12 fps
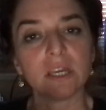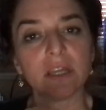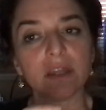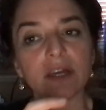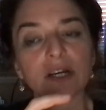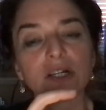
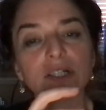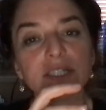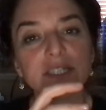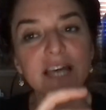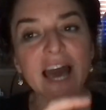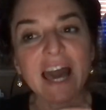there
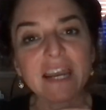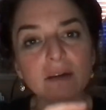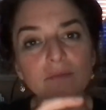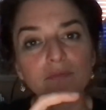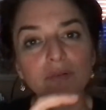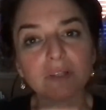is that
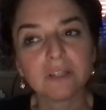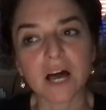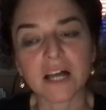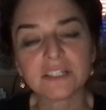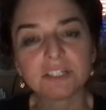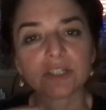
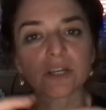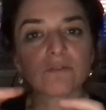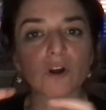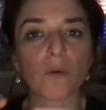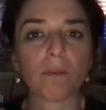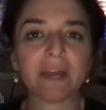plus the
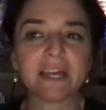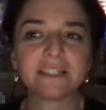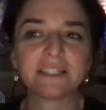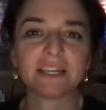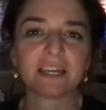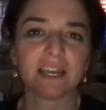
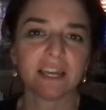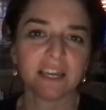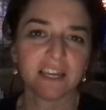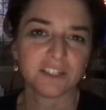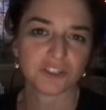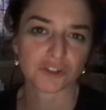romantic
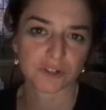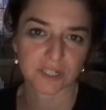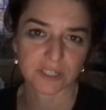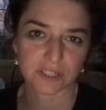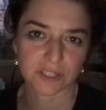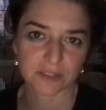
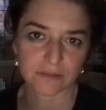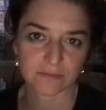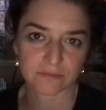interest.